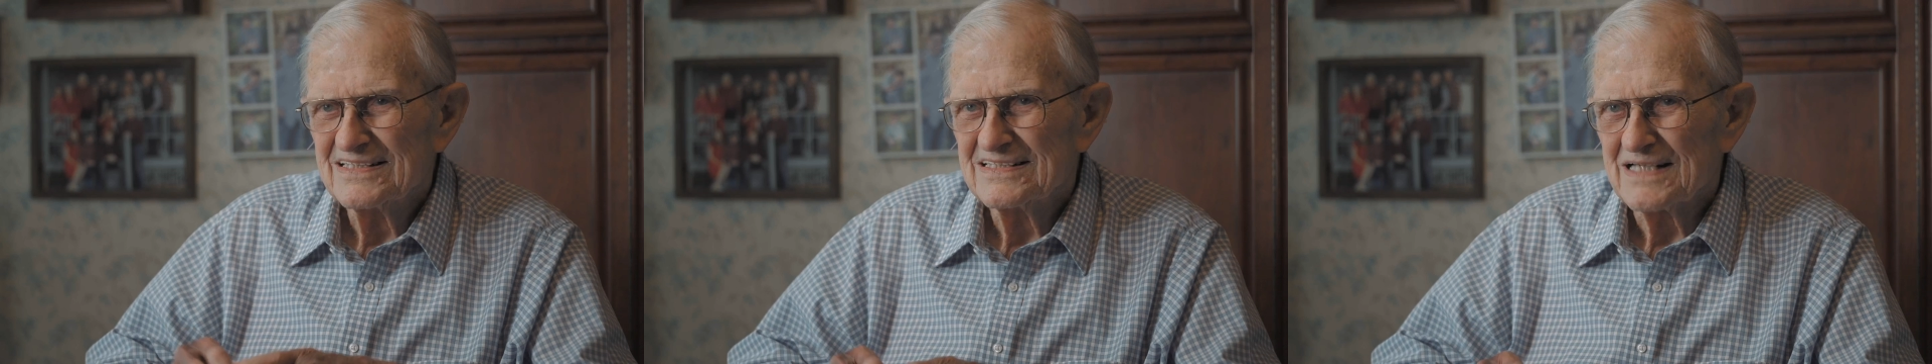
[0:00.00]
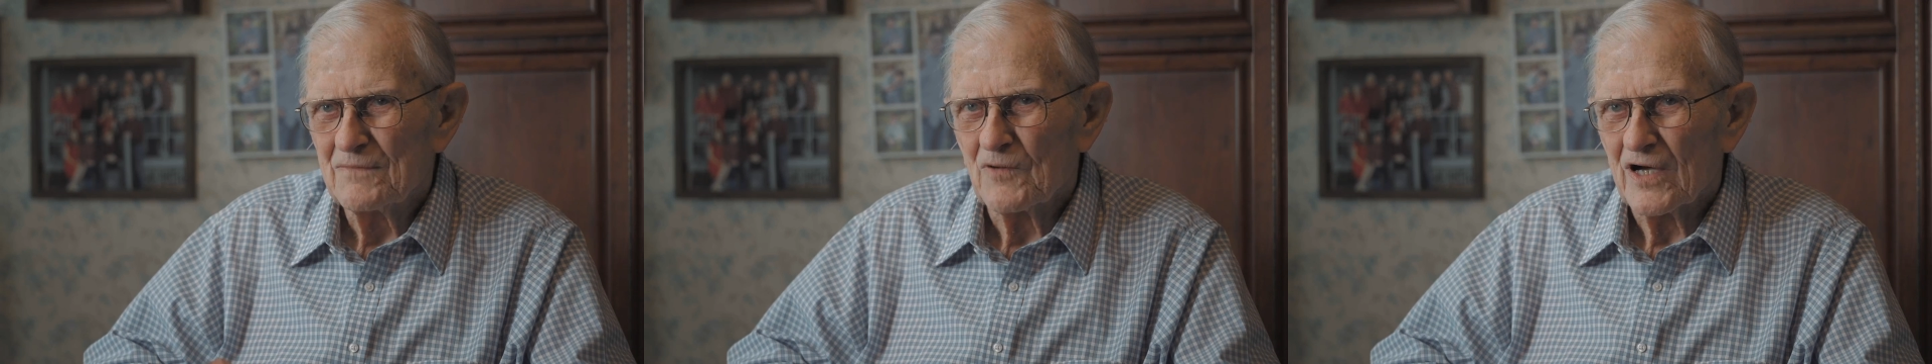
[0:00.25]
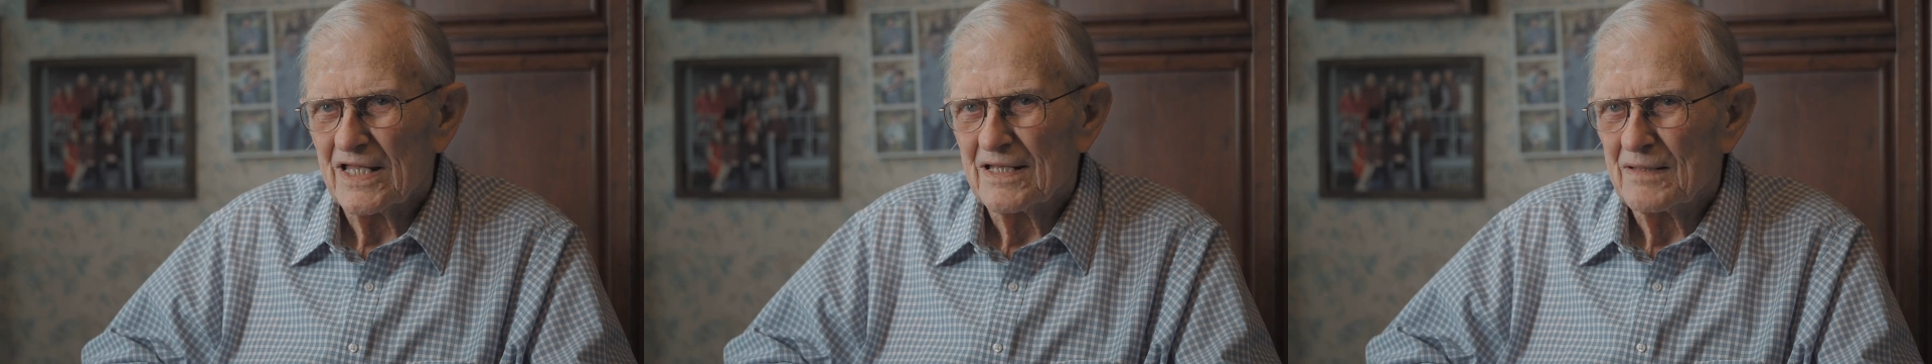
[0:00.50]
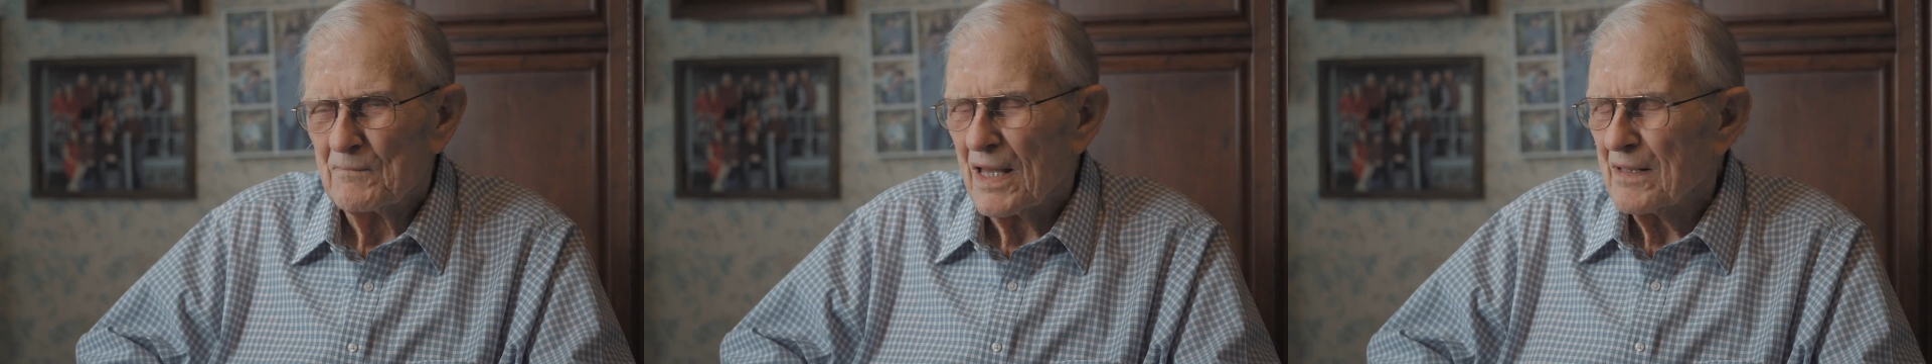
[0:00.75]
Some way,
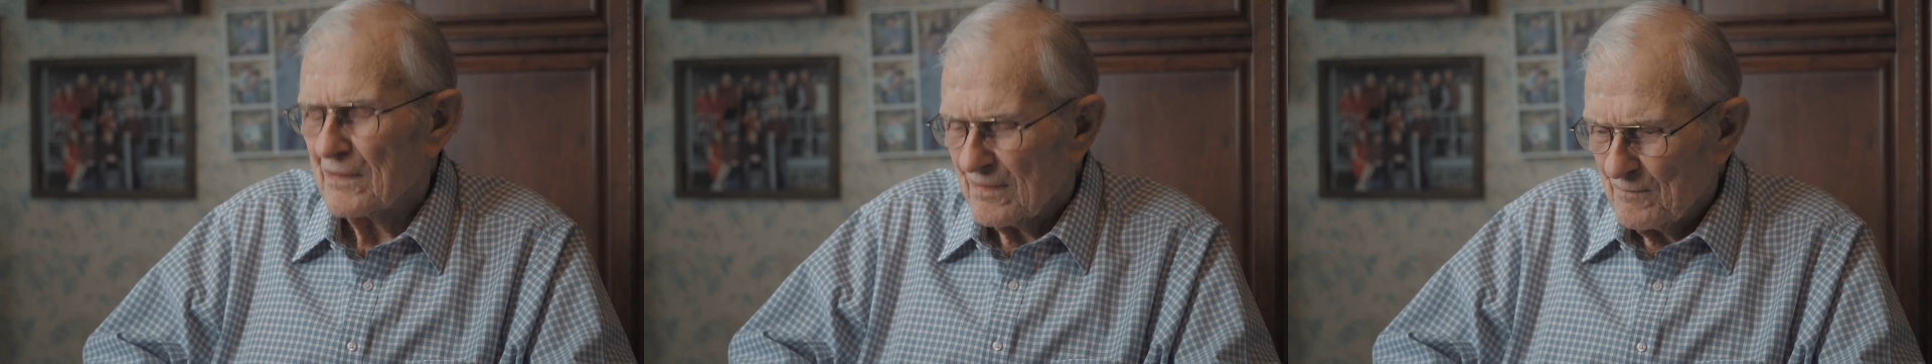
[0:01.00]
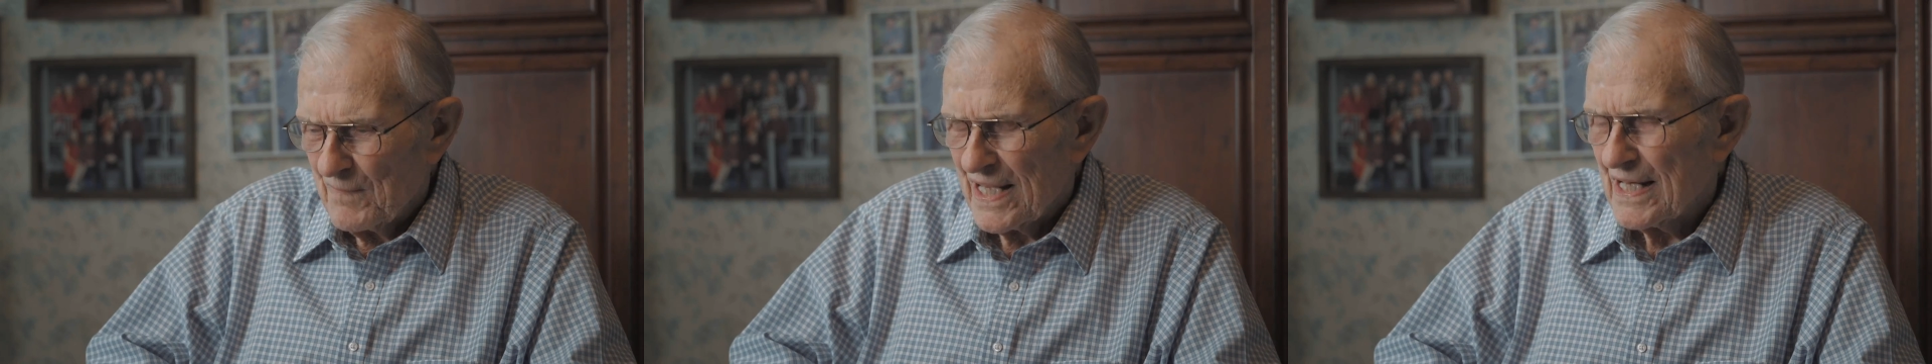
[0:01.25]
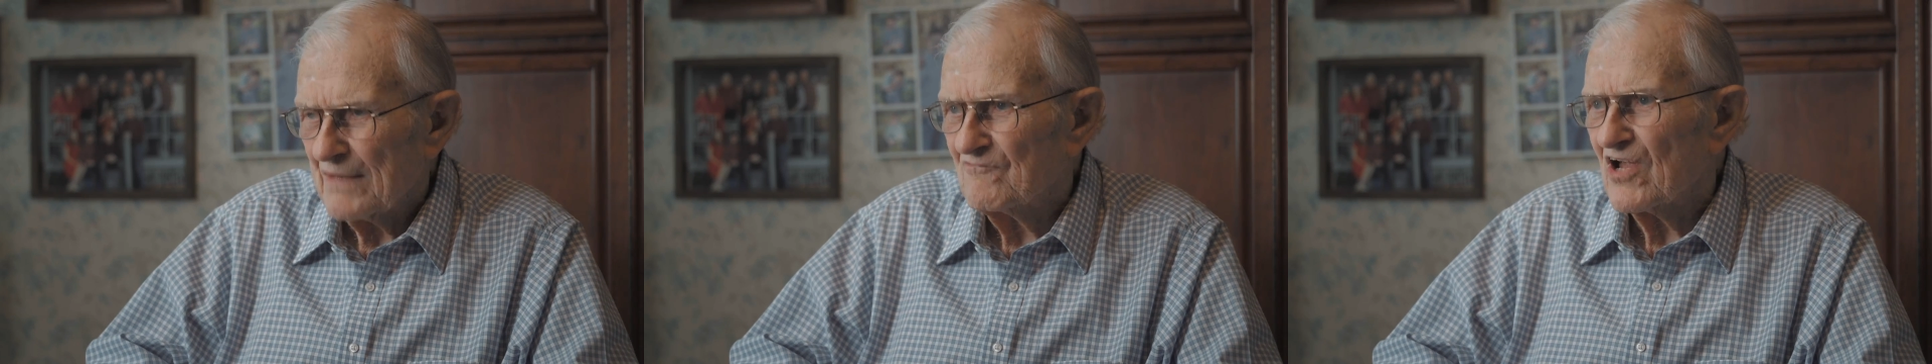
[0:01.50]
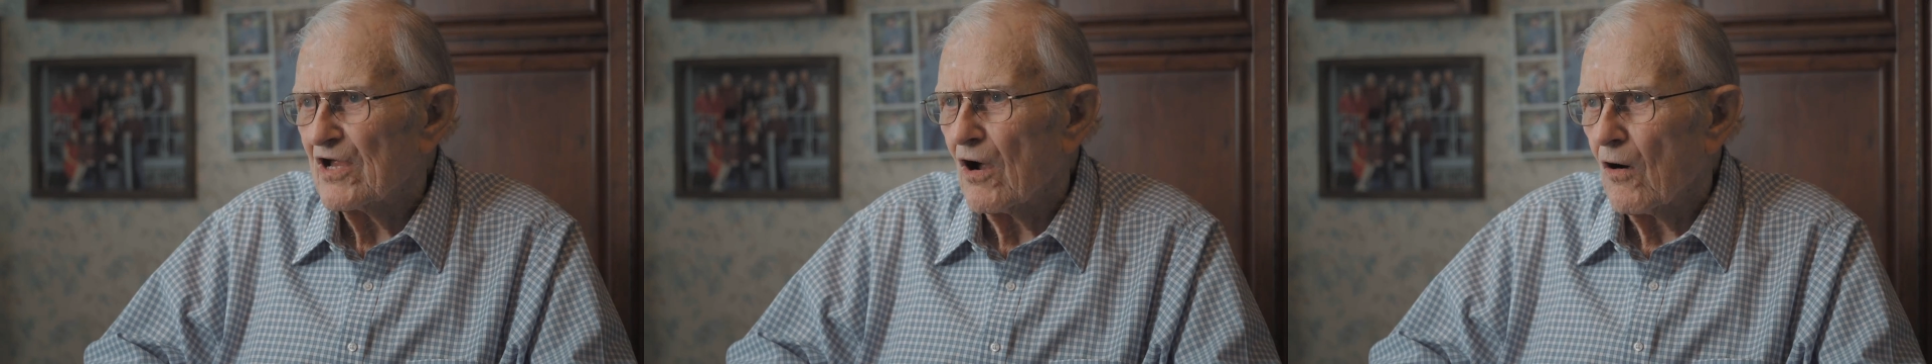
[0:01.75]
it made it
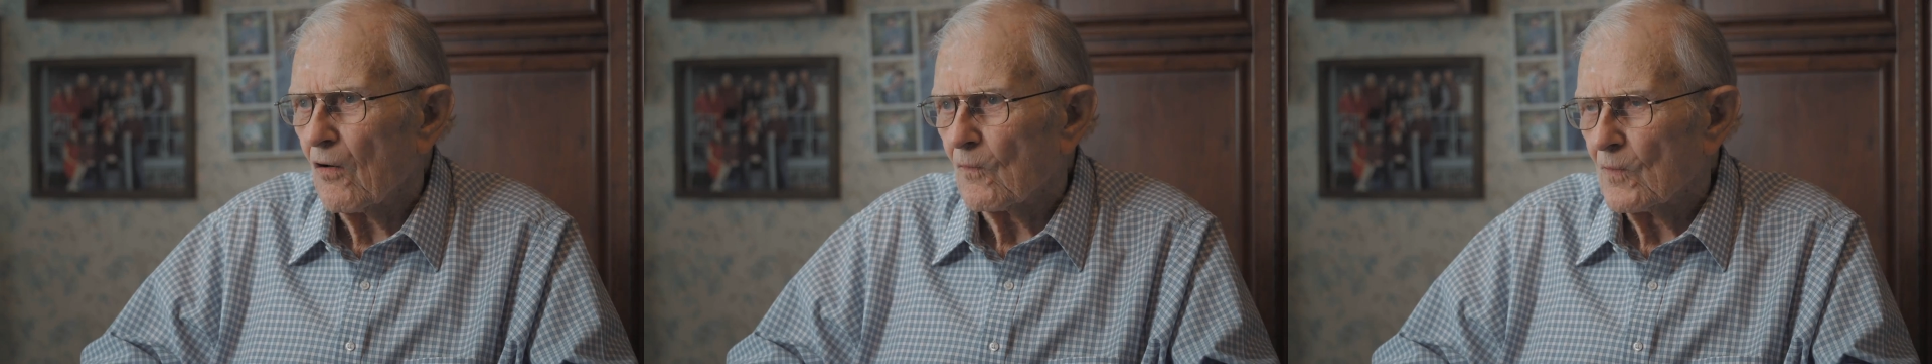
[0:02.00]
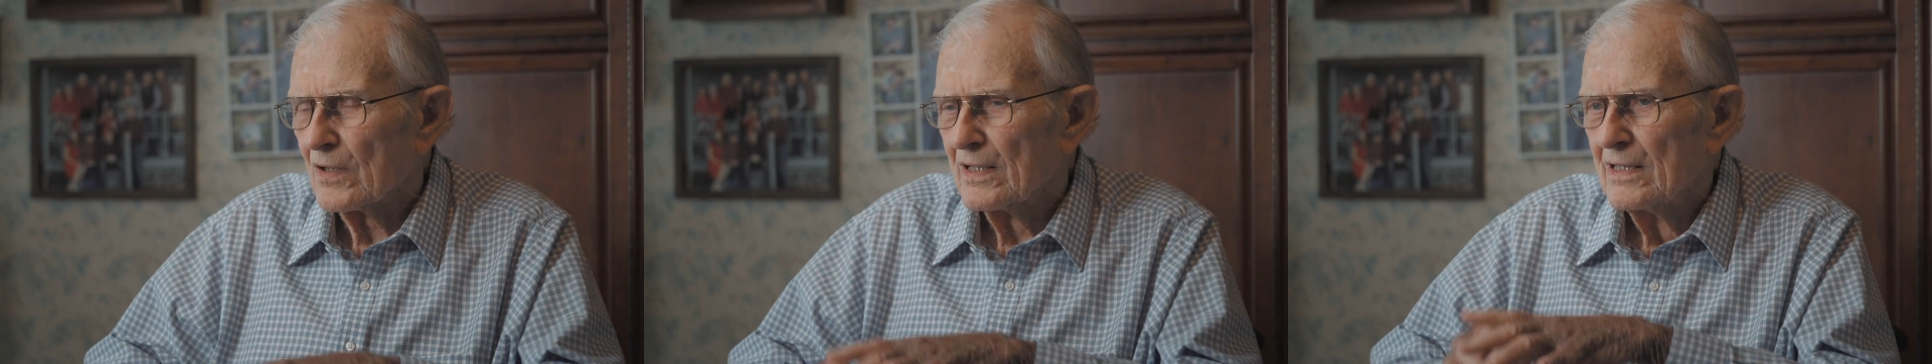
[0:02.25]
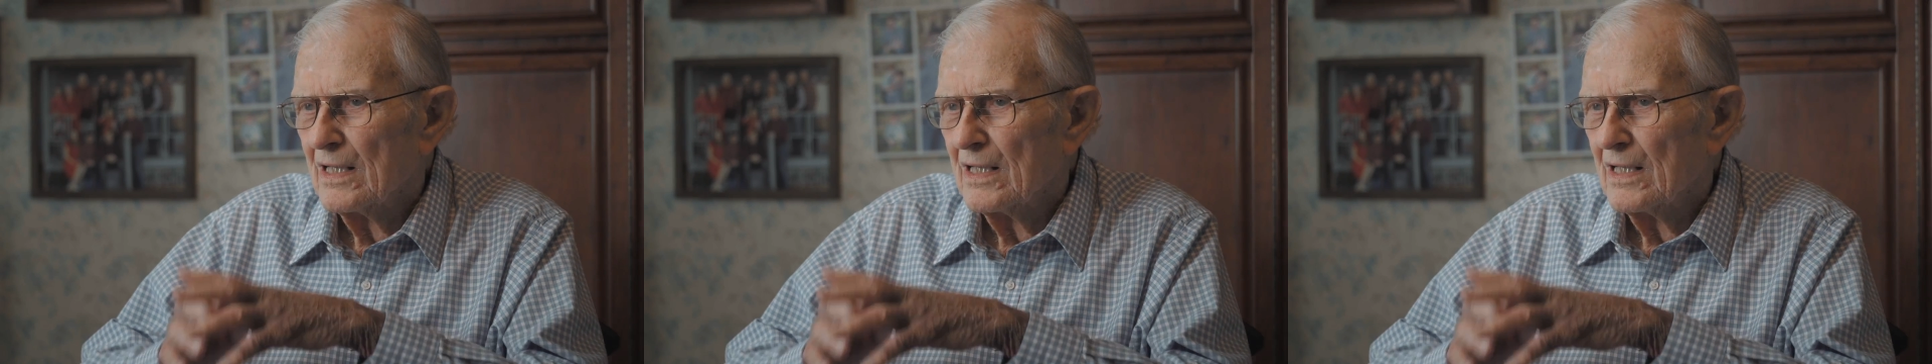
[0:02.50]
very awkward.